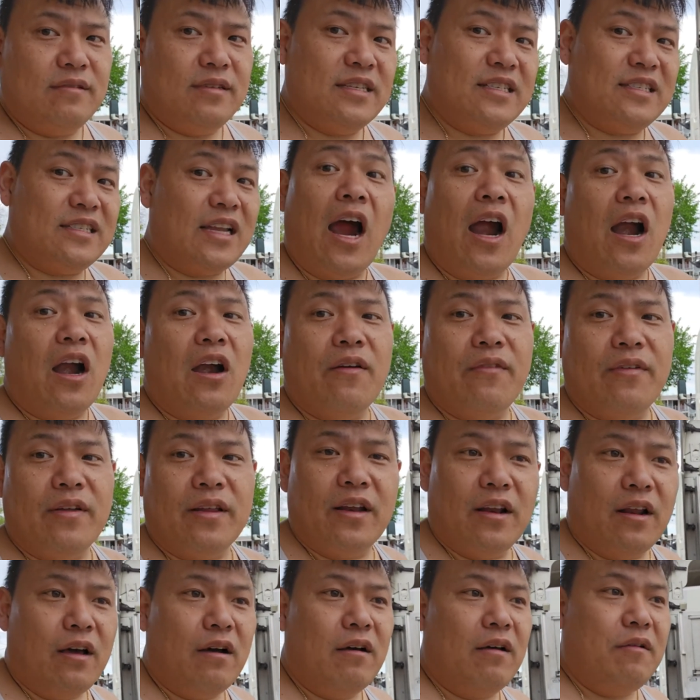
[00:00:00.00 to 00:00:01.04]
just tired of
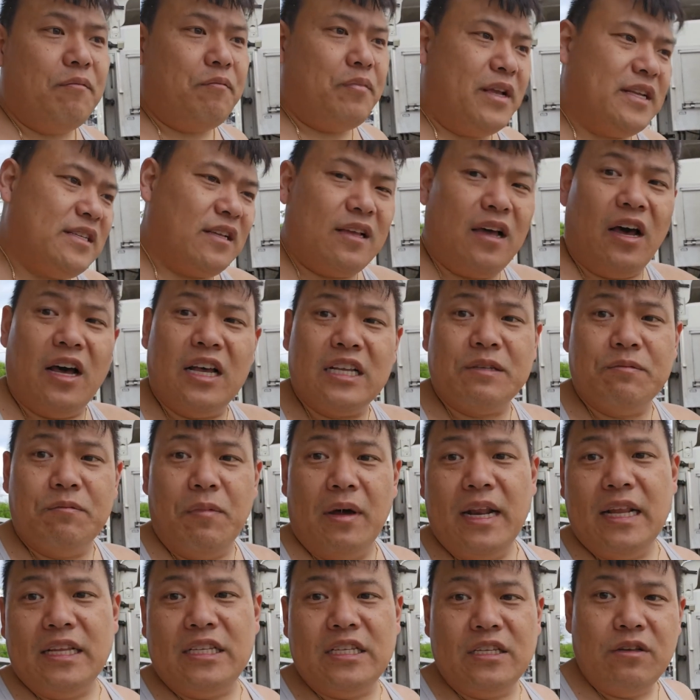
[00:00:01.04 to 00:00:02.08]
it you know plus it costs
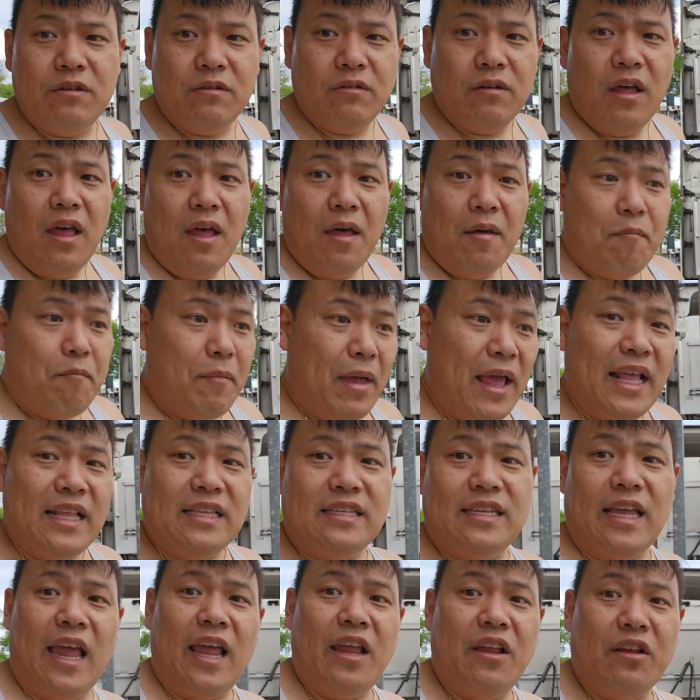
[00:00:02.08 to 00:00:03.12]
money to
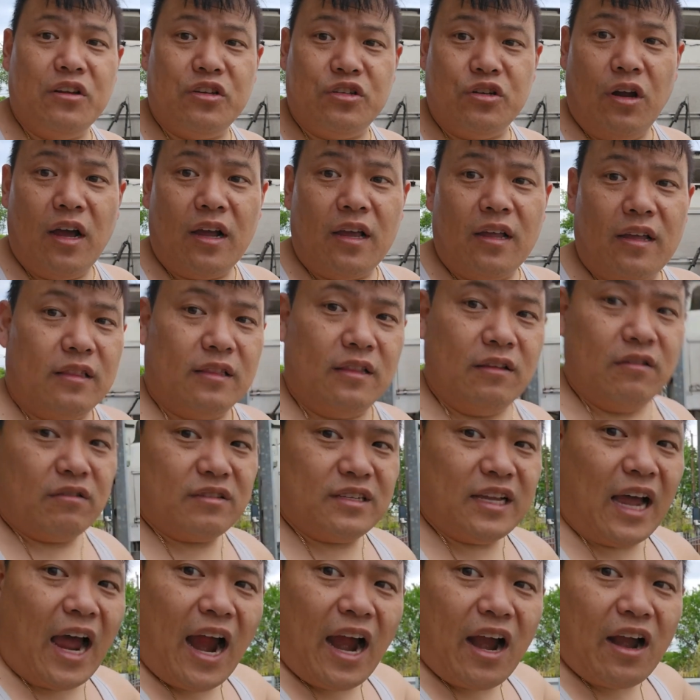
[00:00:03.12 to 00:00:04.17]
maintain your truck
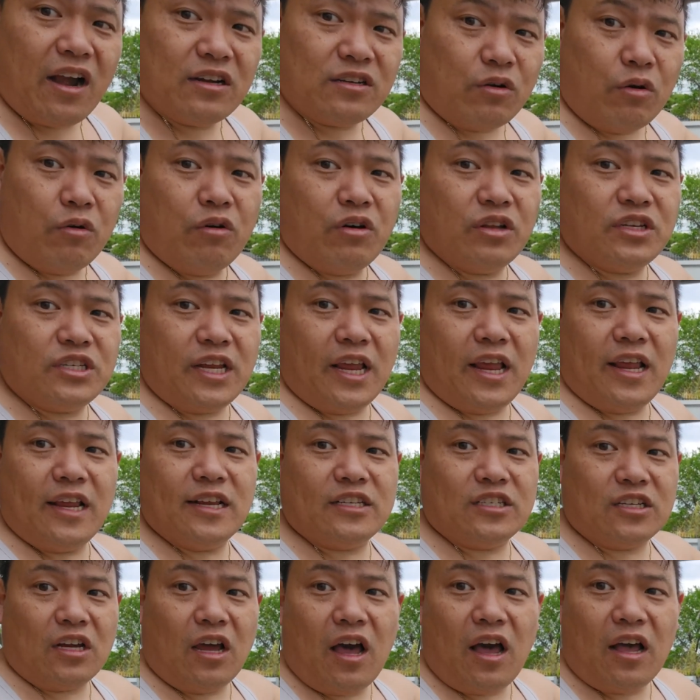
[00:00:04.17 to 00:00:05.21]
Your tires oil
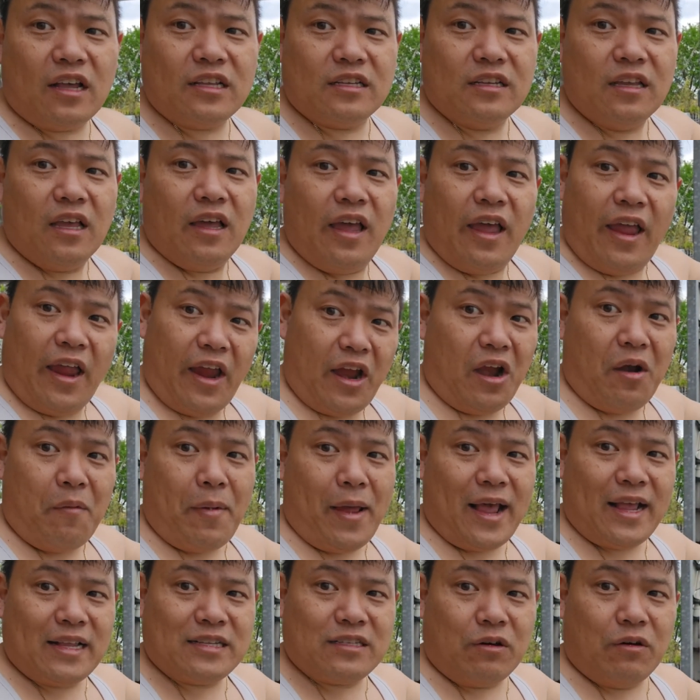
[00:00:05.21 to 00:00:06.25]
change shocks
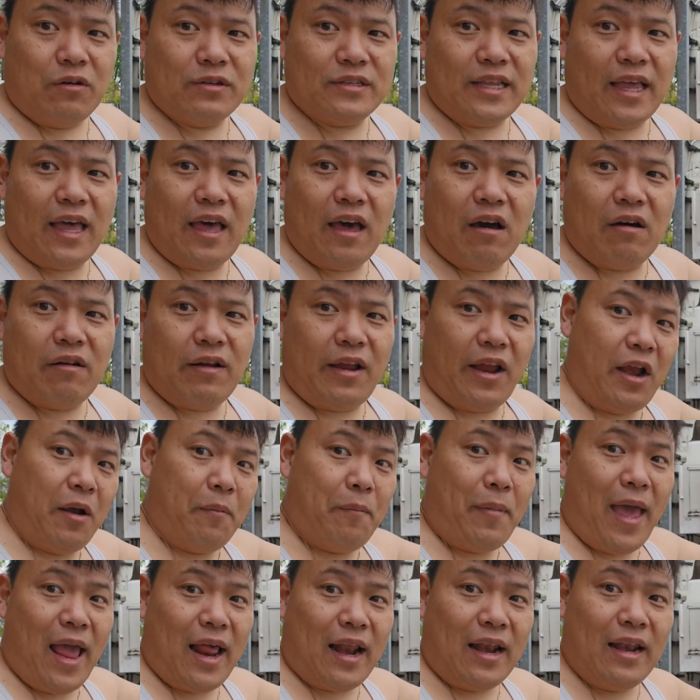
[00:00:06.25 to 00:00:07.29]
airbags goes out
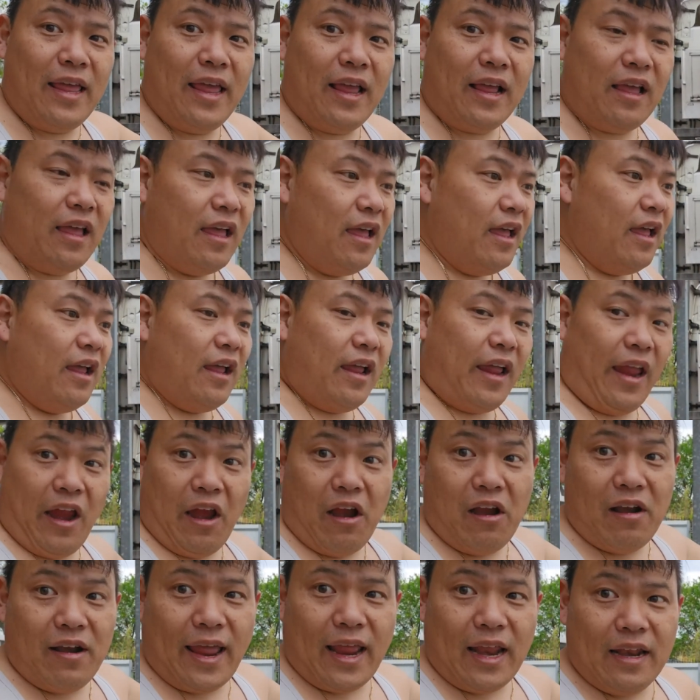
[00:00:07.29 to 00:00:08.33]
airbag leak
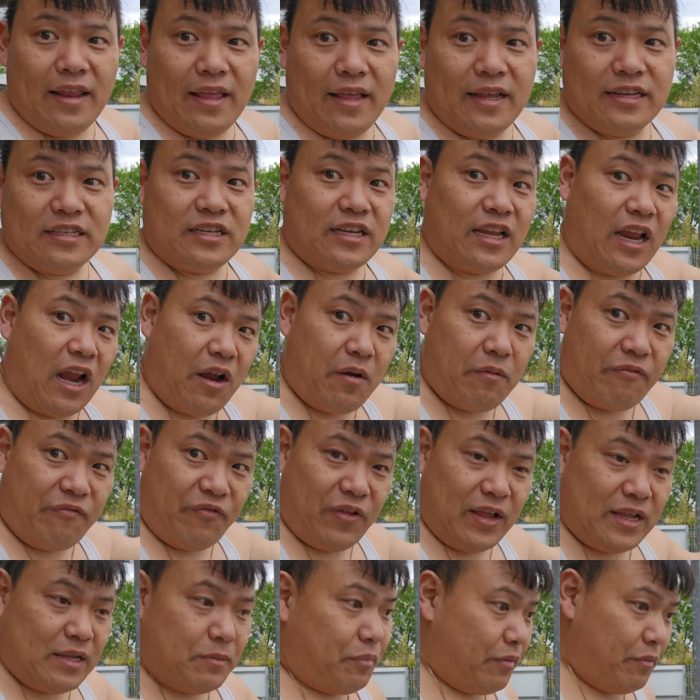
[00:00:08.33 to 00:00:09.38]
airline leaks you gotta
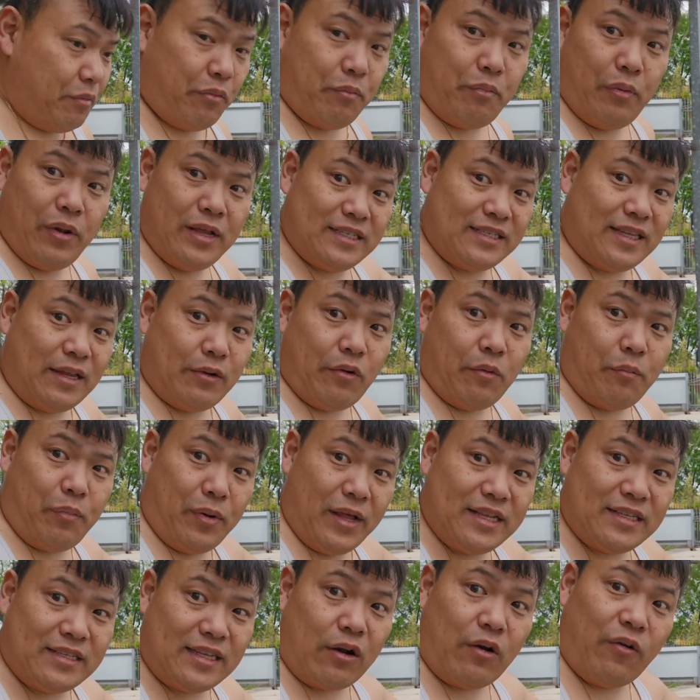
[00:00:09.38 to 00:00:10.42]
replace that,
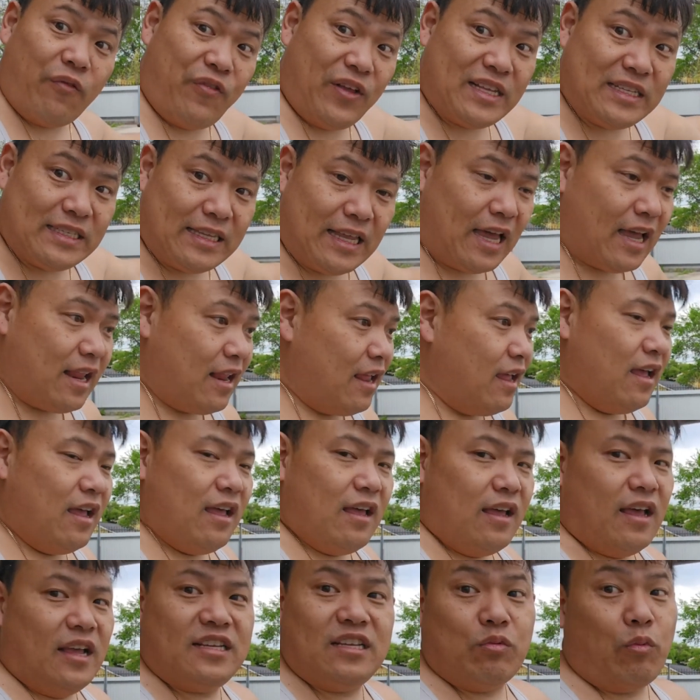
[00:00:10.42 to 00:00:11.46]
replace that or fix that
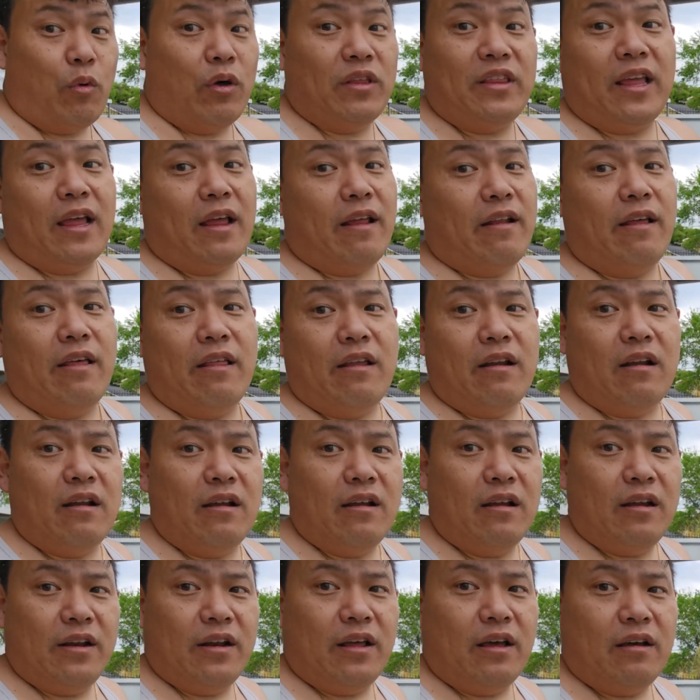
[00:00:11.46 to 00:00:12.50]
it's just one thing or another
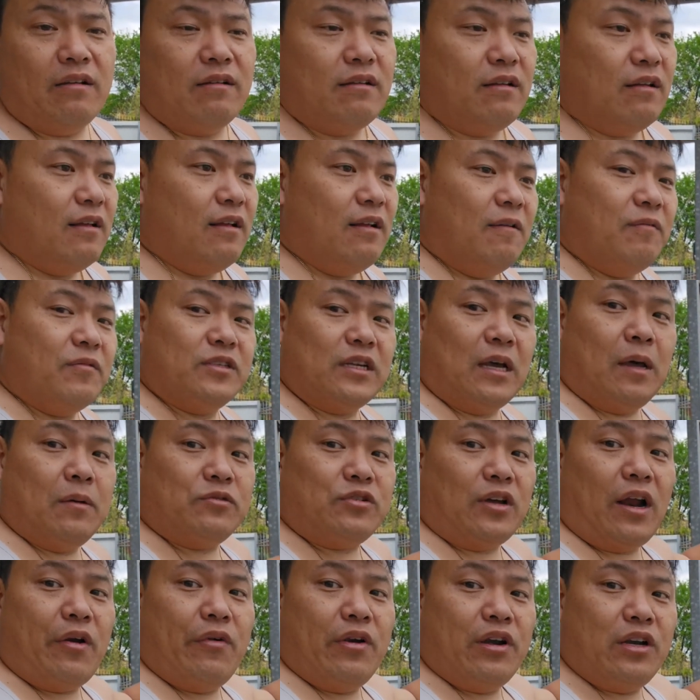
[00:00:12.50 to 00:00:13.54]
you know so
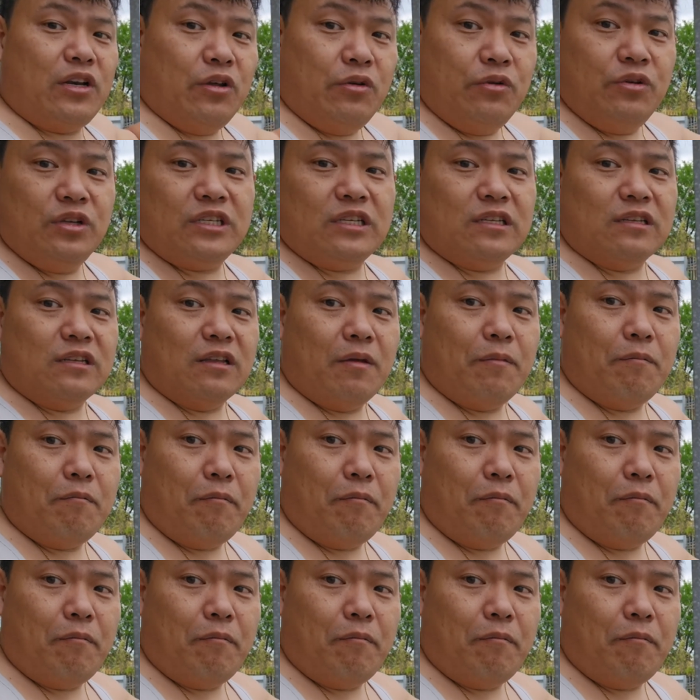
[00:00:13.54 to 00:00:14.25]
i'm trying to reduce